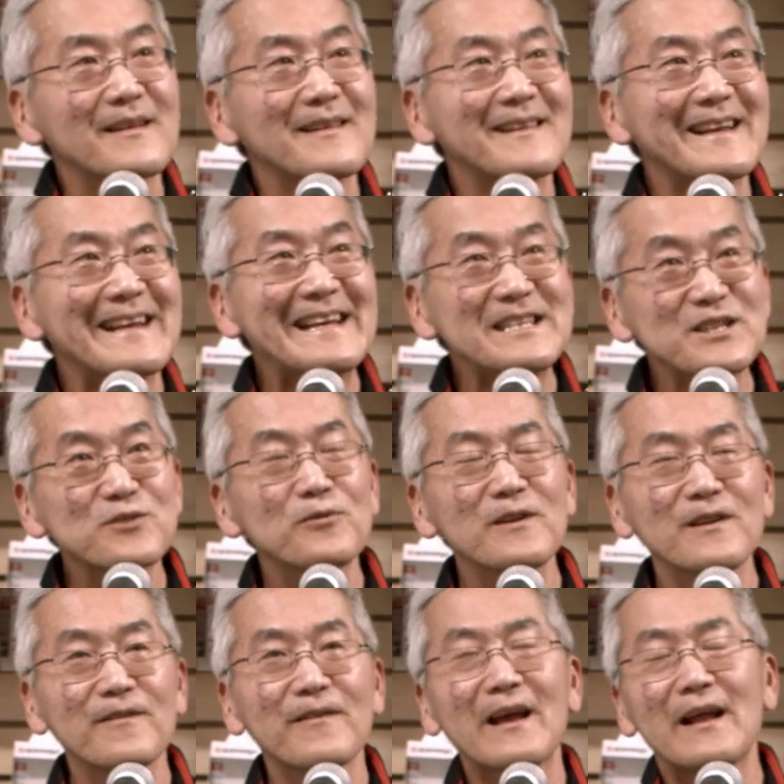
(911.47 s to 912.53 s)
the history of
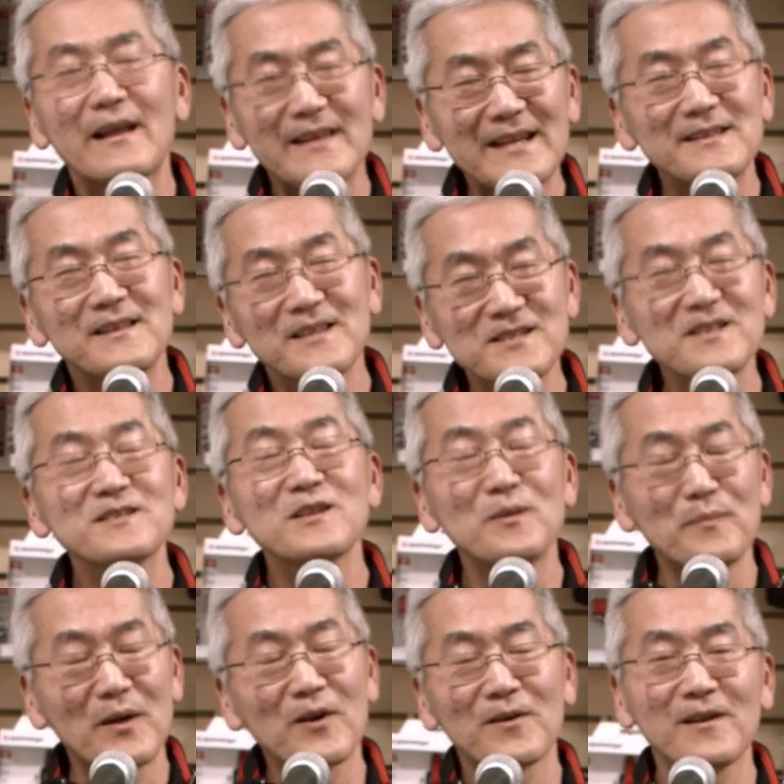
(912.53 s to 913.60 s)
the this is an
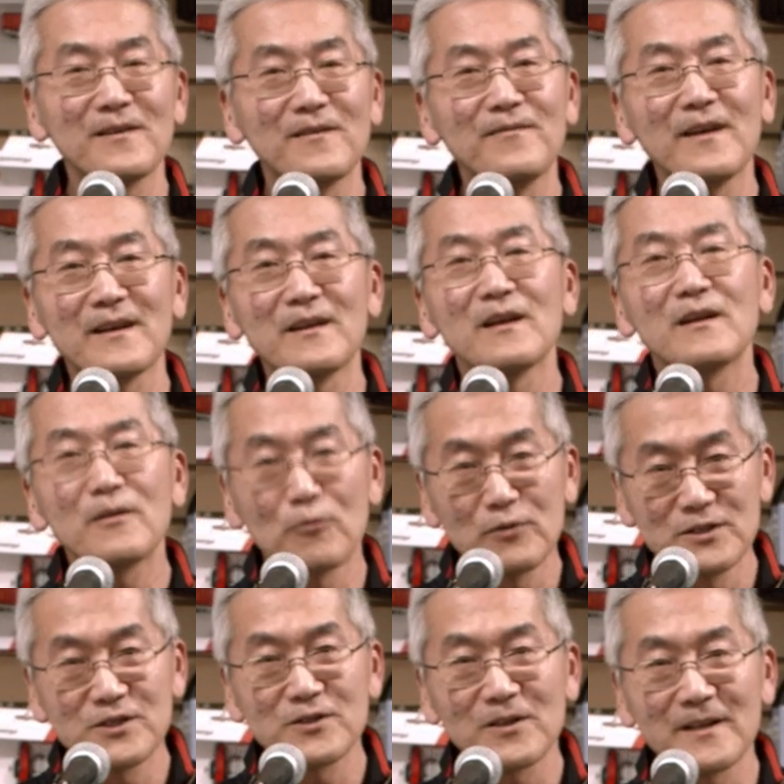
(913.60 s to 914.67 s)
American event
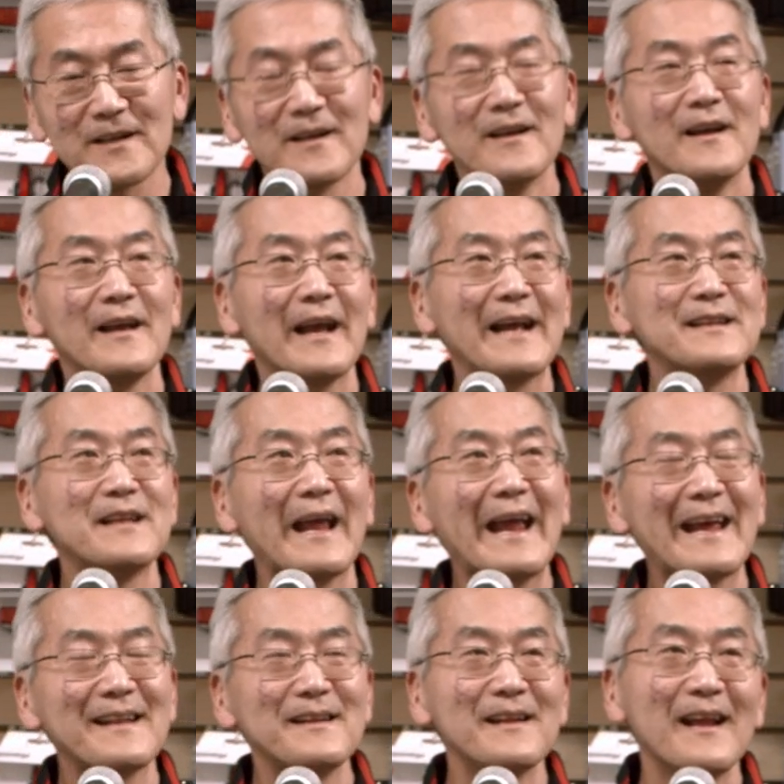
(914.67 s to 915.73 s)
originally, and
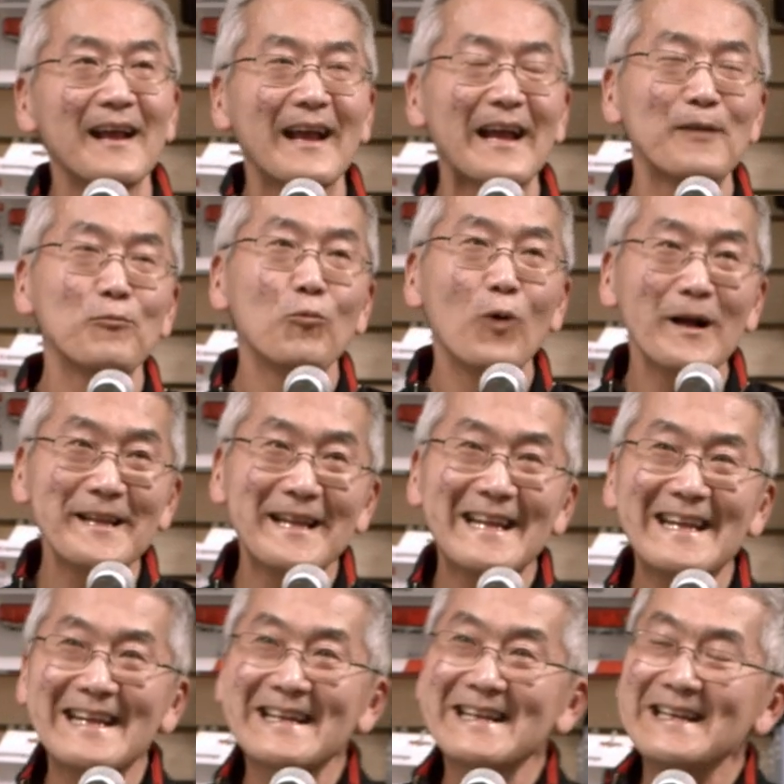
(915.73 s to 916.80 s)
and and one
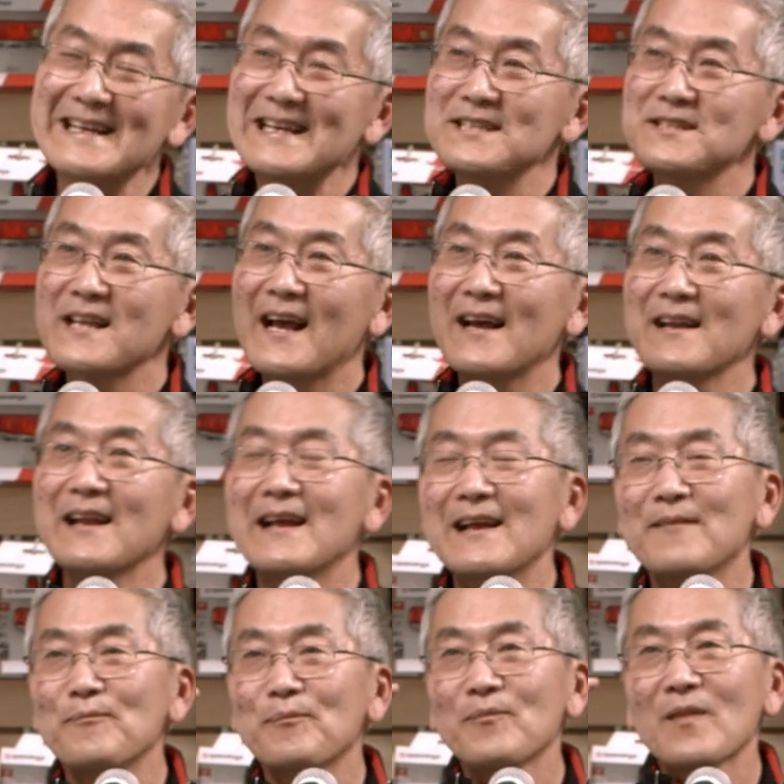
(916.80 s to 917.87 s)
thing is that
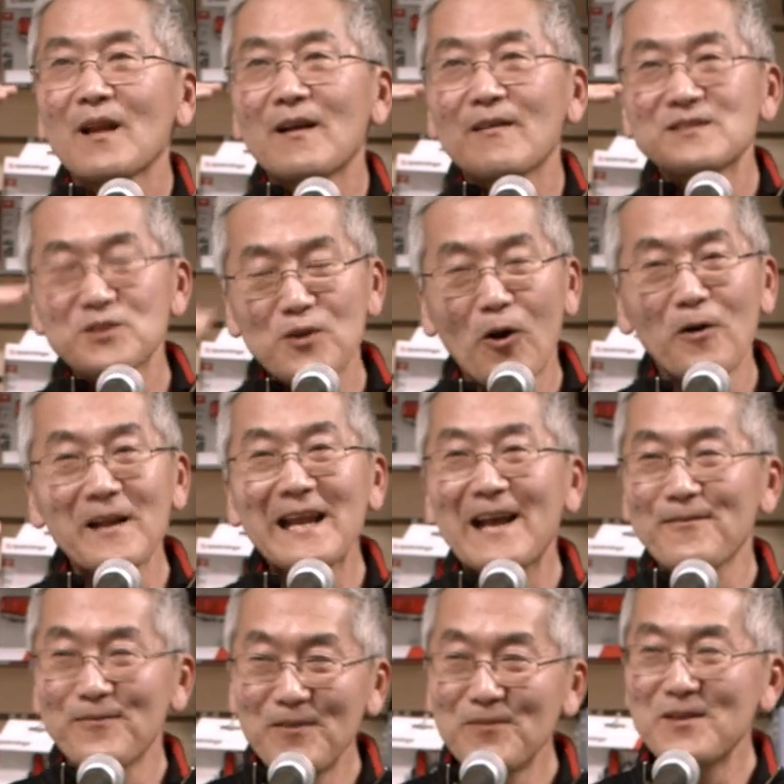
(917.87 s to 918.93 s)
starting at
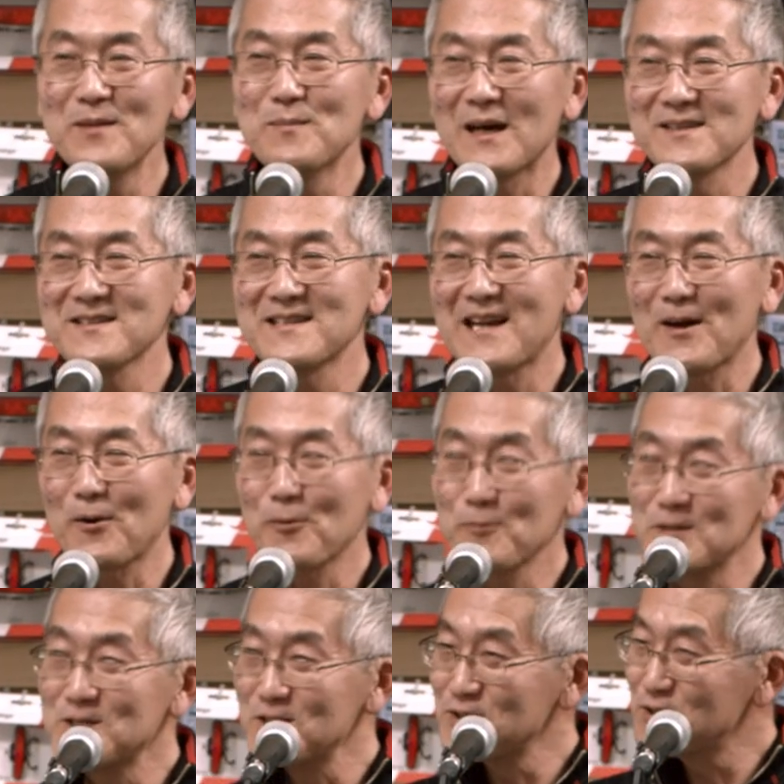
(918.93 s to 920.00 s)
50 miles an hour,
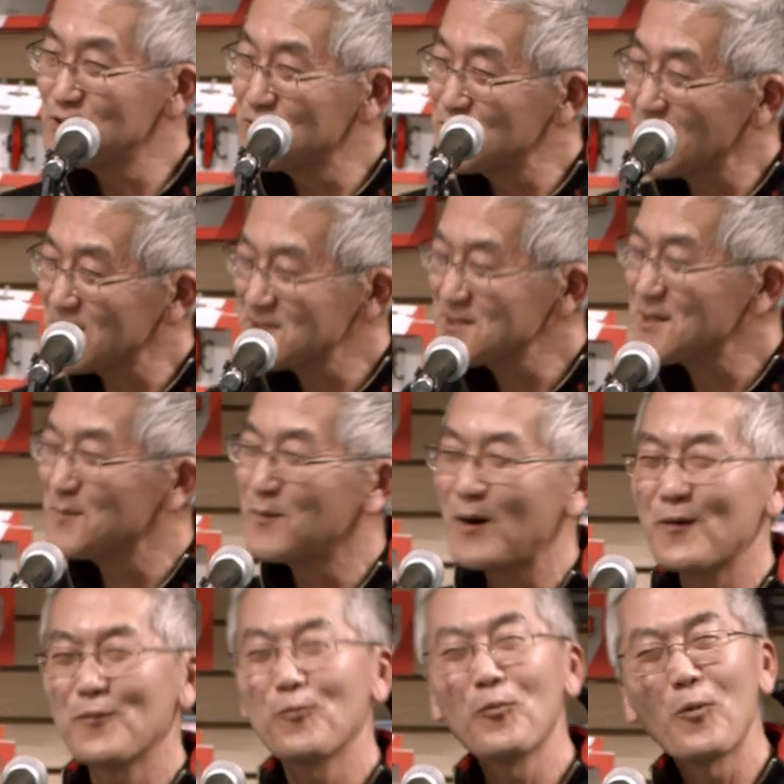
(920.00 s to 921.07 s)
which is just
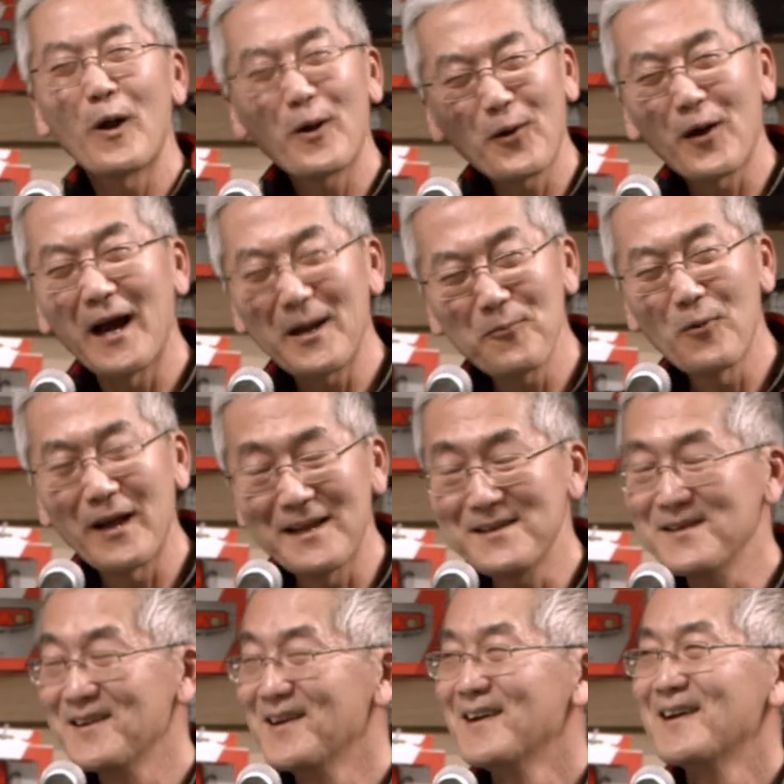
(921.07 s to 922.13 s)
above where I went,
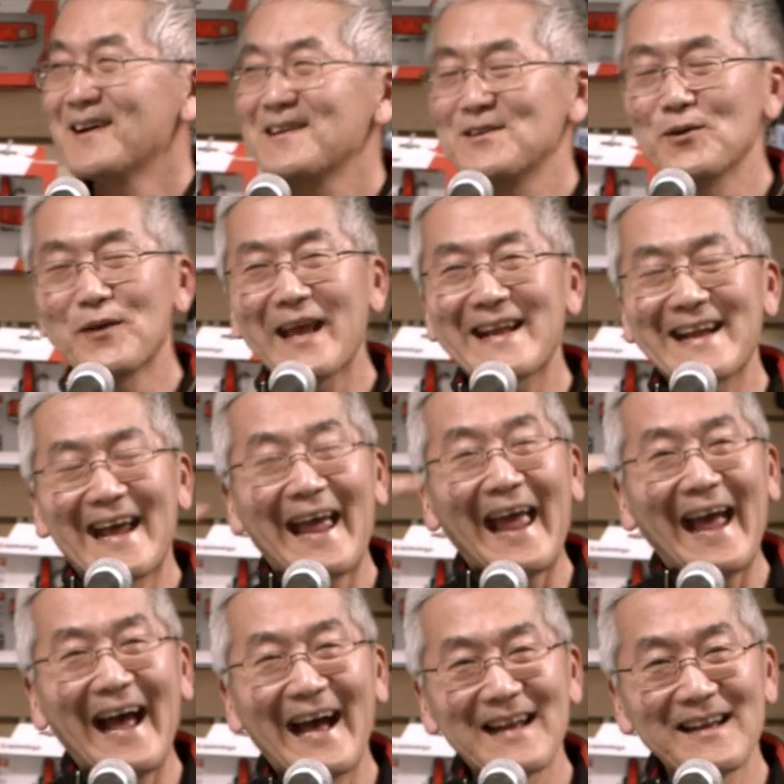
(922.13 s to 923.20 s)
you get a
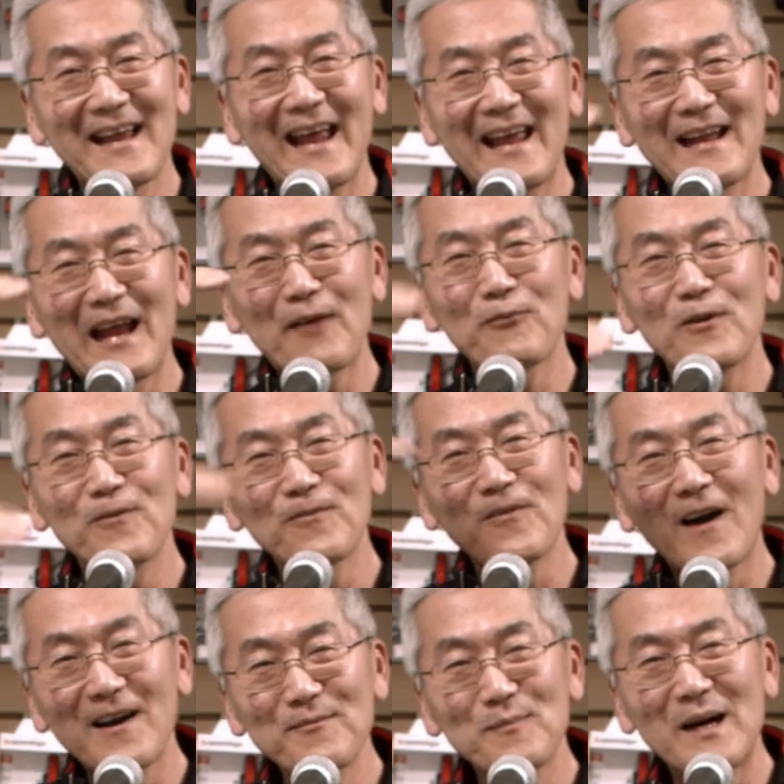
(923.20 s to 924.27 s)
hat, and every
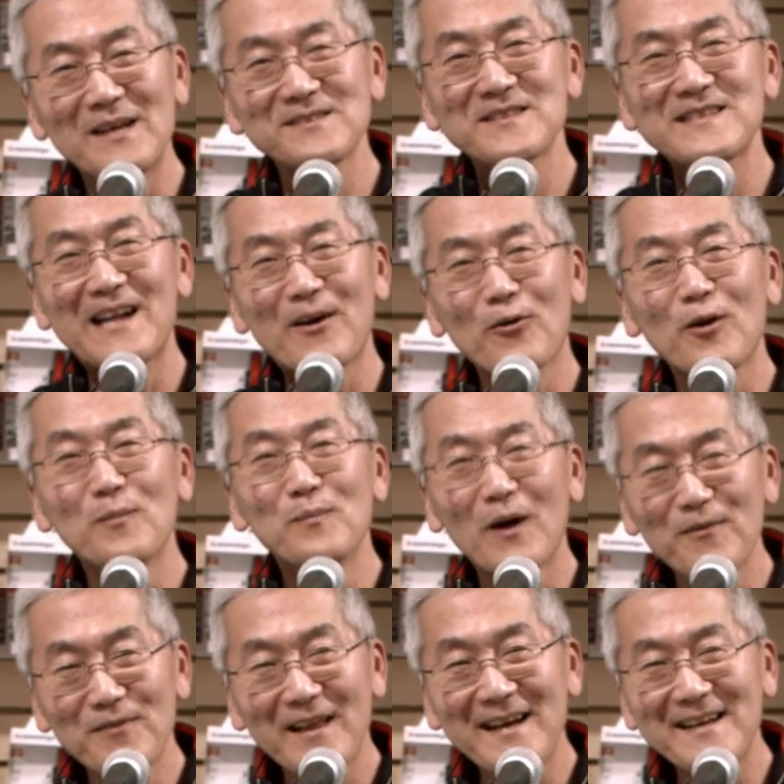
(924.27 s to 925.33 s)
five miles an hour
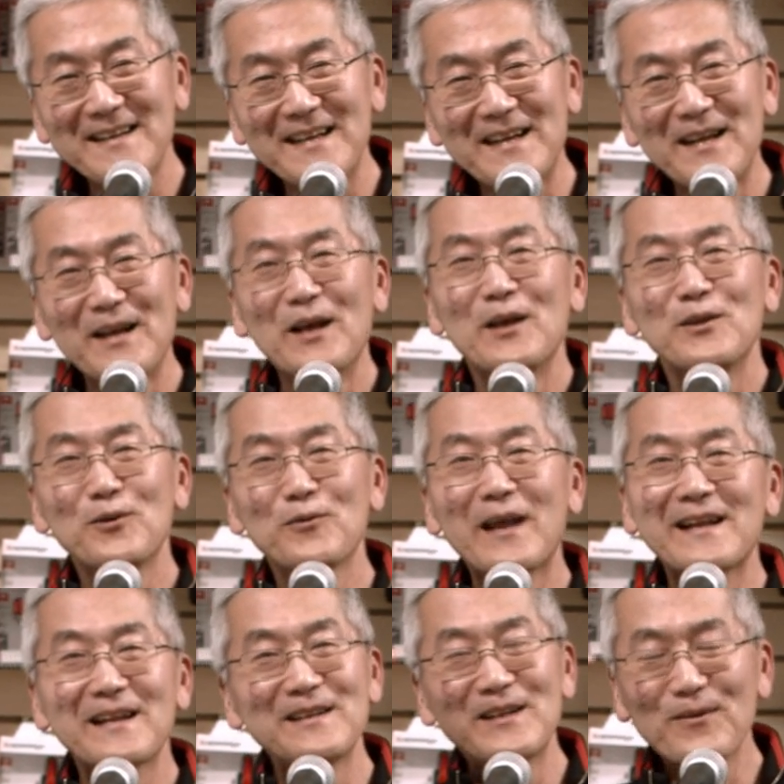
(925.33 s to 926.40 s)
above that, you
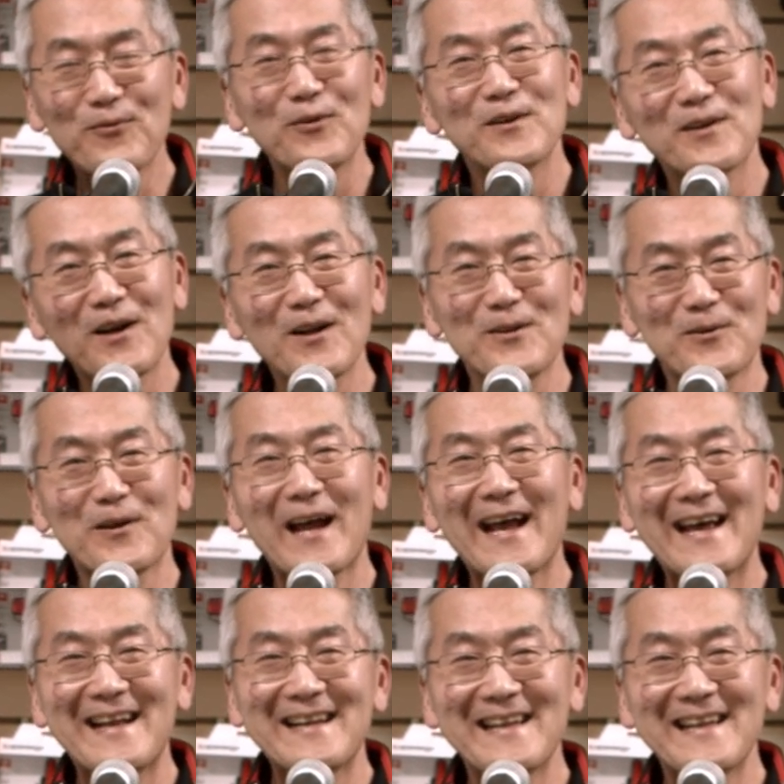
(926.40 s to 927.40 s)
get a different color hat.